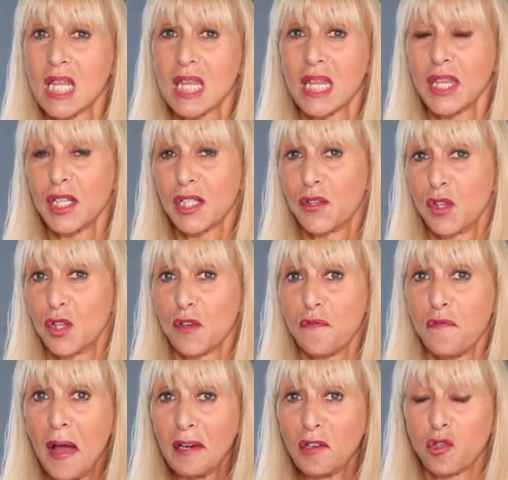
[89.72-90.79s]
the
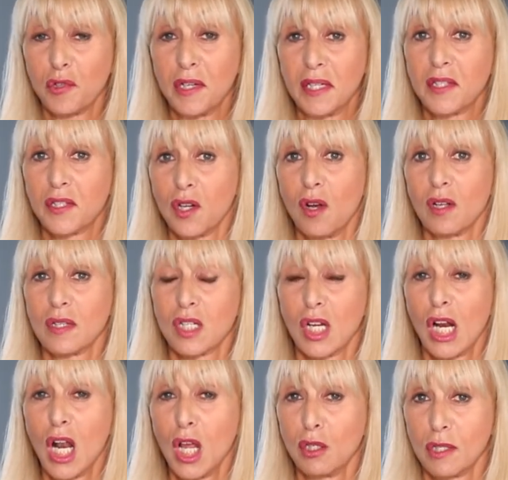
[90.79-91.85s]
factory starts to
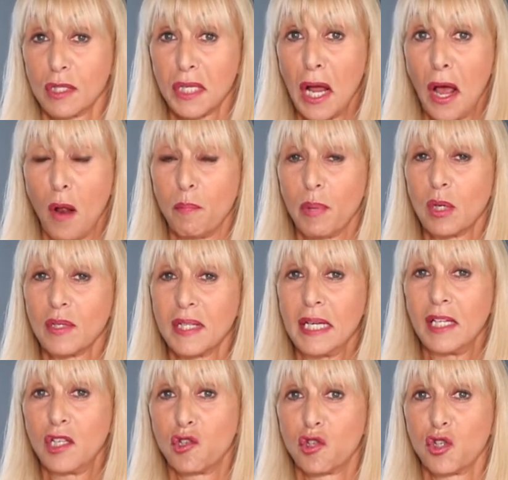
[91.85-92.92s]
close down because
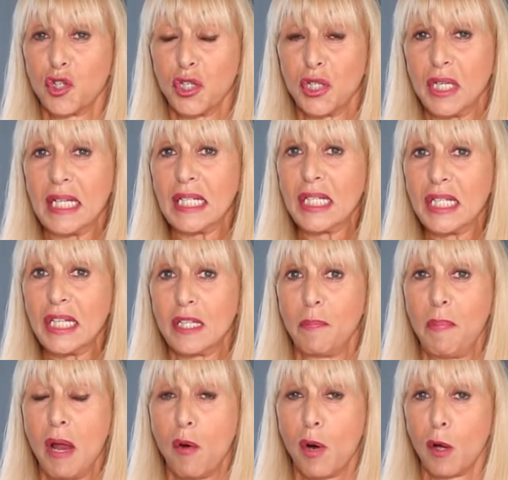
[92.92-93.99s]
estrogen is
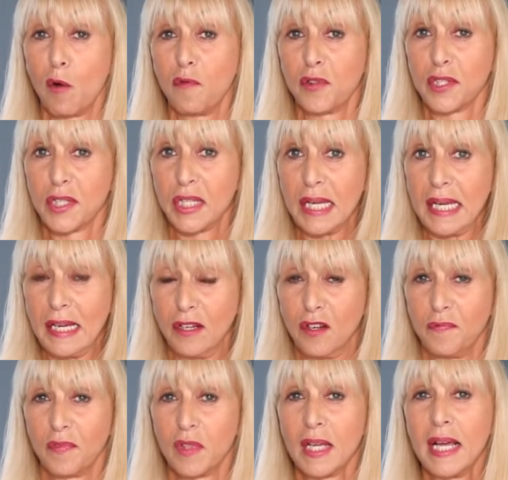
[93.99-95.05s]
disappearing off the
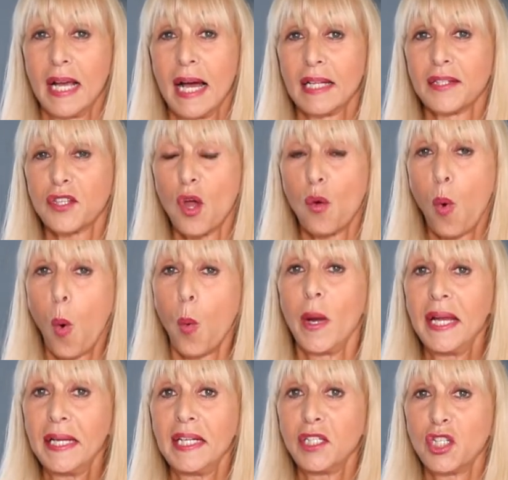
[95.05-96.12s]
scene. And so what
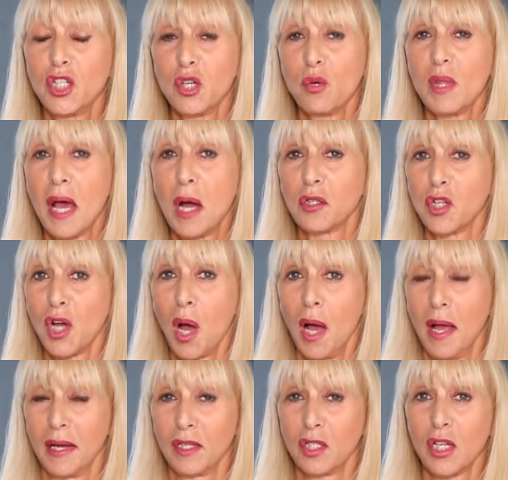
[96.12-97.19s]
we need to do with our
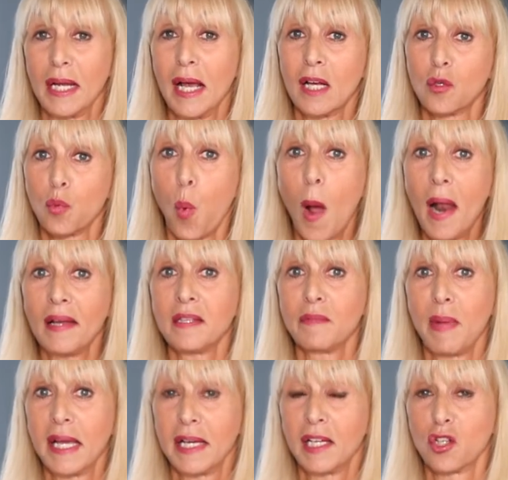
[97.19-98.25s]
diet, as well as
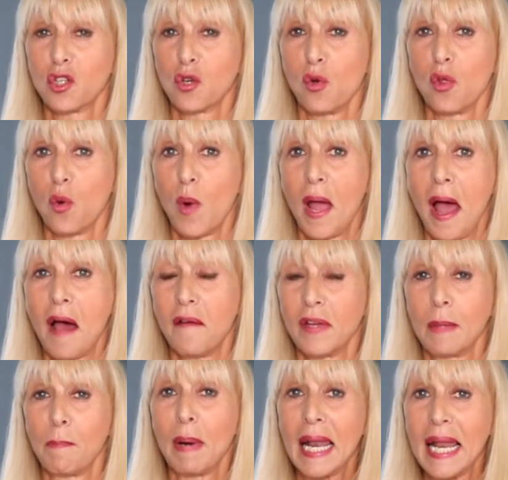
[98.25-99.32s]
making sure that we're
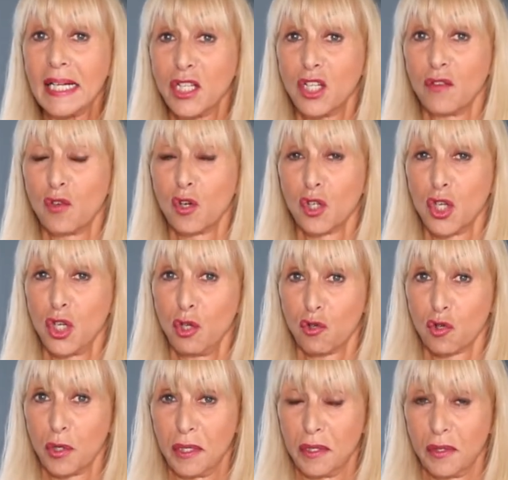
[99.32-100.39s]
having plenty of good
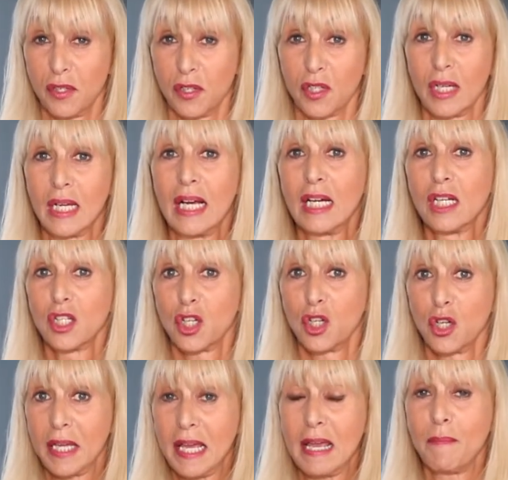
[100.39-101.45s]
nutrients
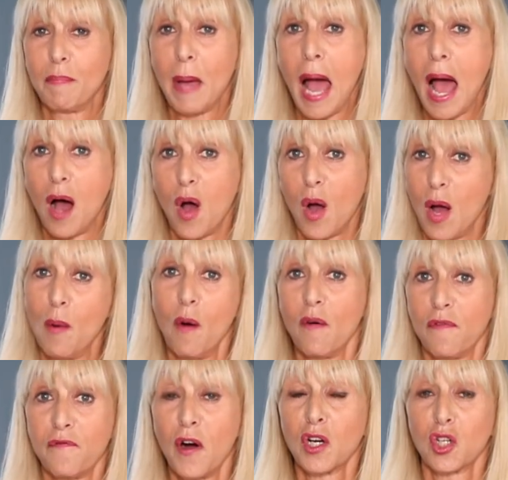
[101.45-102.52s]
to keep our
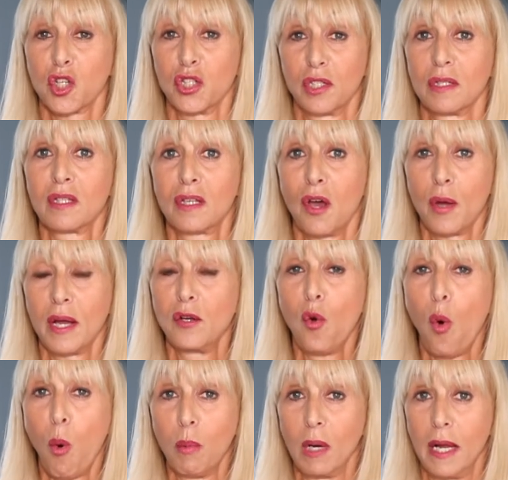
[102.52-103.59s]
functions going
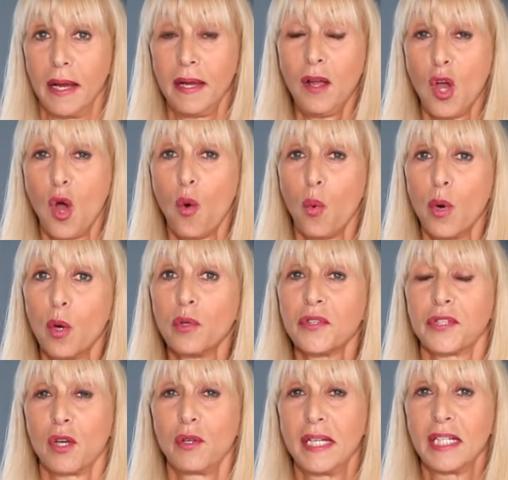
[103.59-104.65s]
normally, we
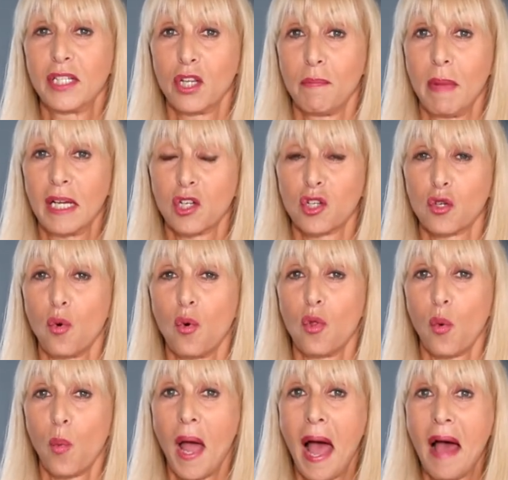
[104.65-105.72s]
also need to make sure
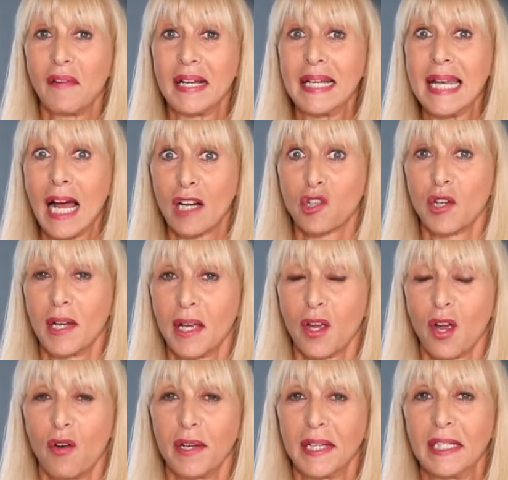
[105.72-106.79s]
that we're having naturally
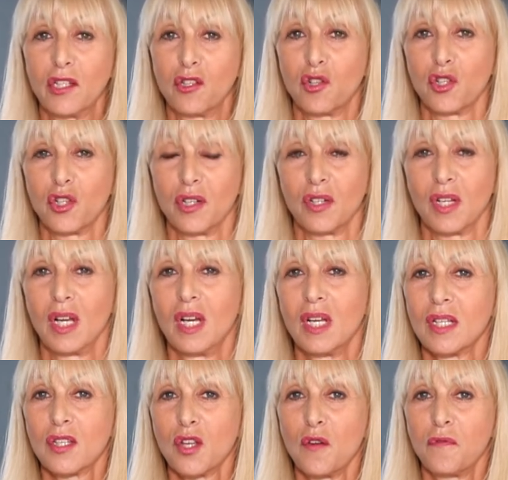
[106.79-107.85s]
occurring estrogen.
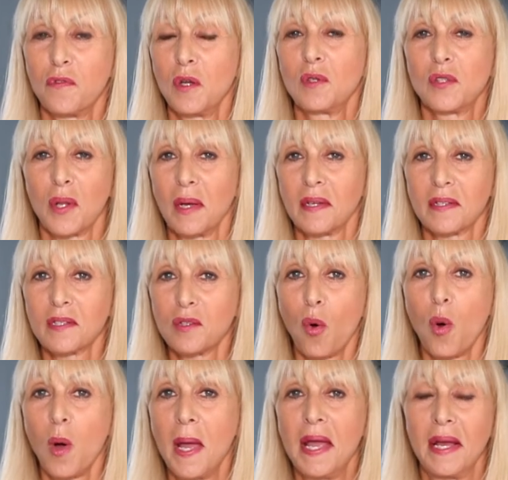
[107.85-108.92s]
So foods like
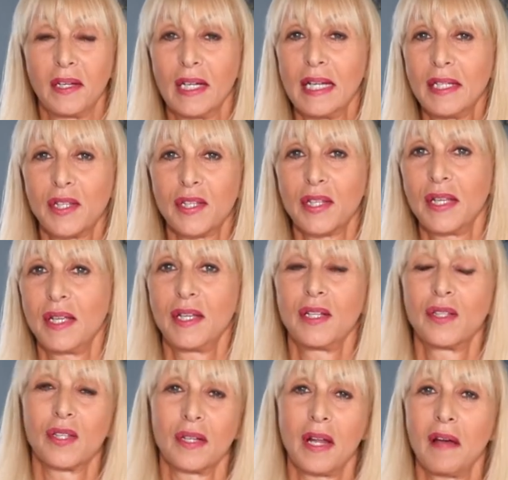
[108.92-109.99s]
soy and
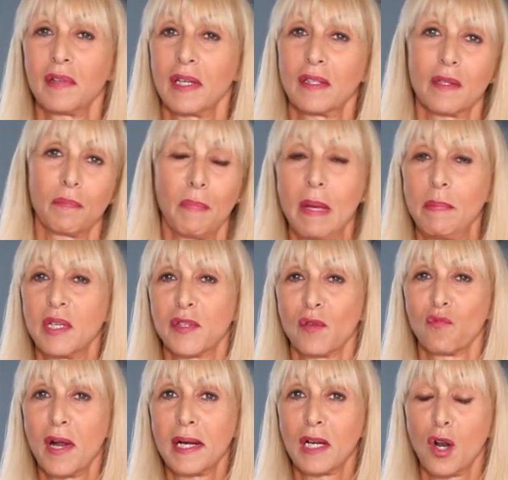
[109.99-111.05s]
linseeds and having some, maybe
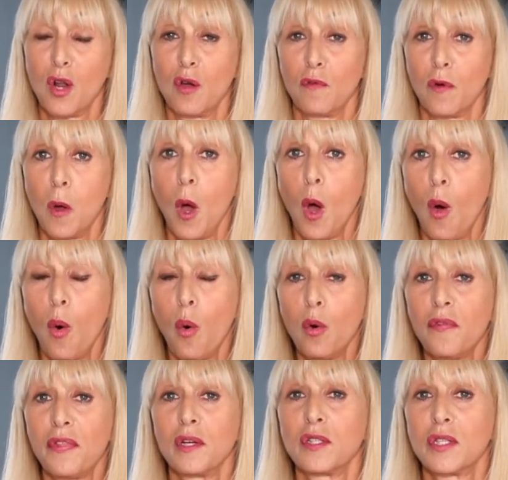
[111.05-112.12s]
some red clover, all
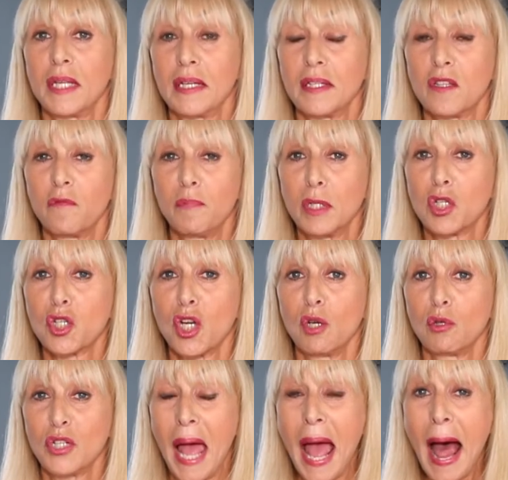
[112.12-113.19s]
of those things have been
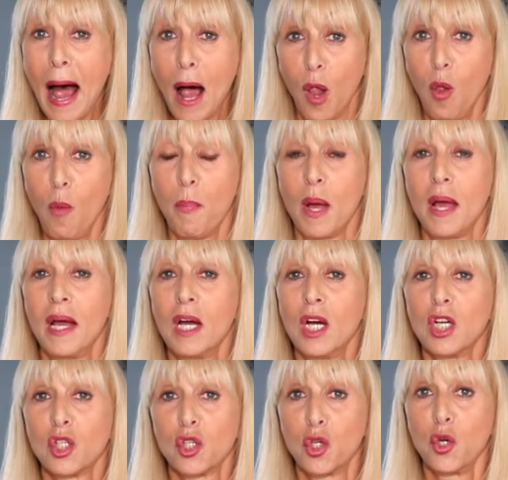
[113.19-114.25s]
shown to help
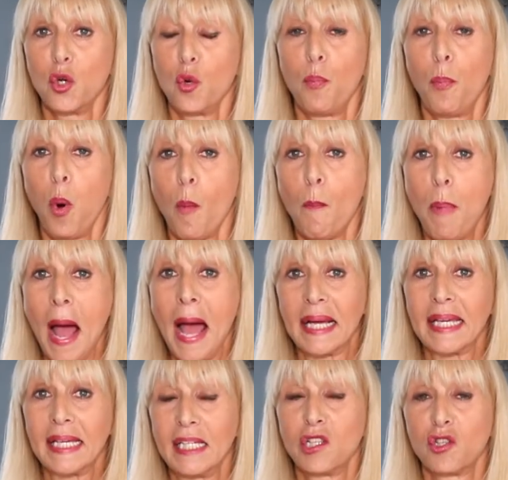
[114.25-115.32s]
to put
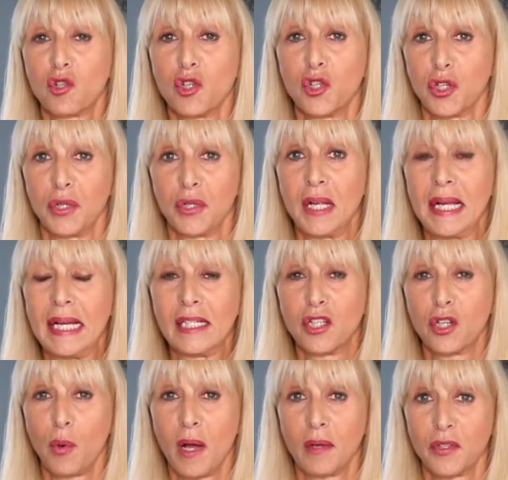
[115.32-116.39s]
back estrogen
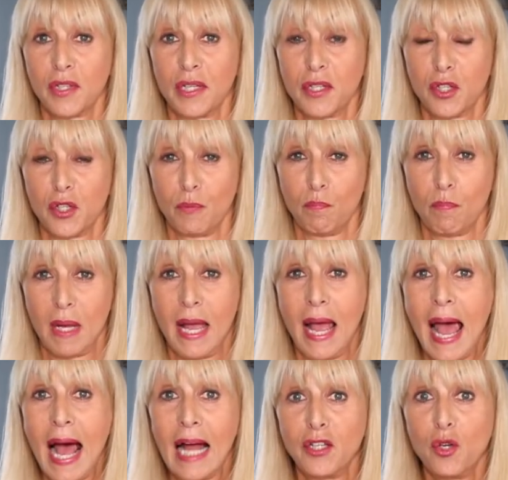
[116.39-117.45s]
into our system.
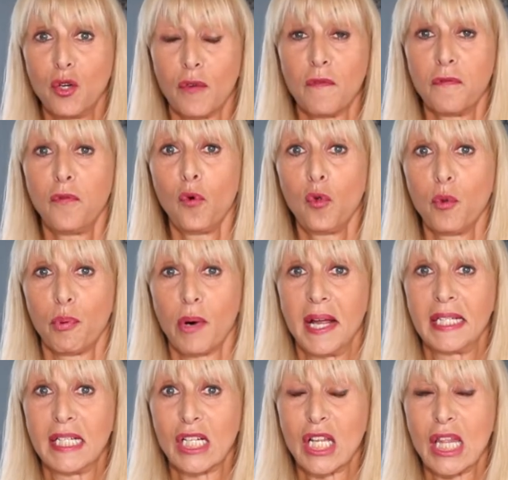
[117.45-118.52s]
And you can fool the
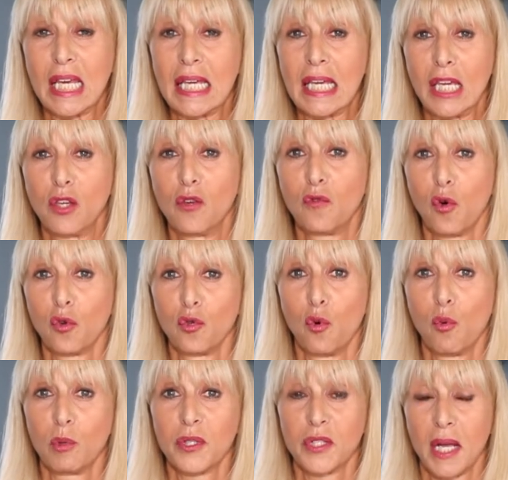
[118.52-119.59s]
brain into thinking you've got
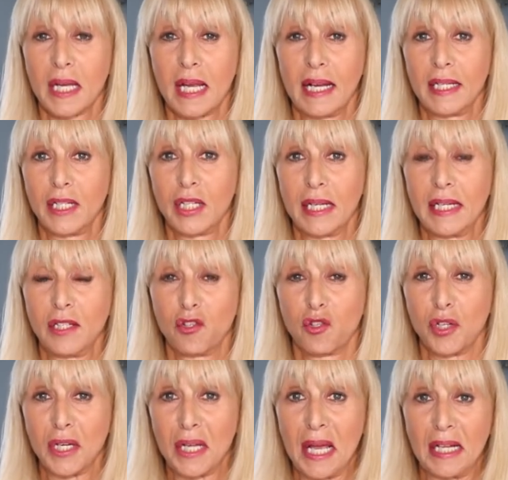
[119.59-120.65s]
normal circulating
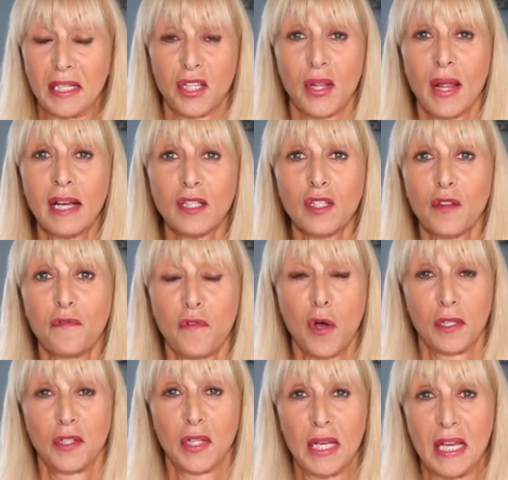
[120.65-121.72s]
estrogen again. So that's the
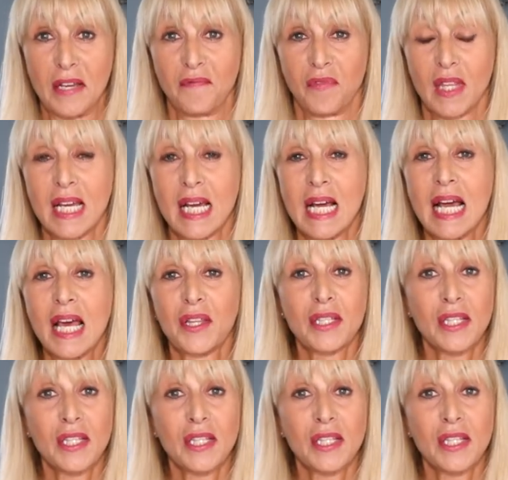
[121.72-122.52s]
first thing. The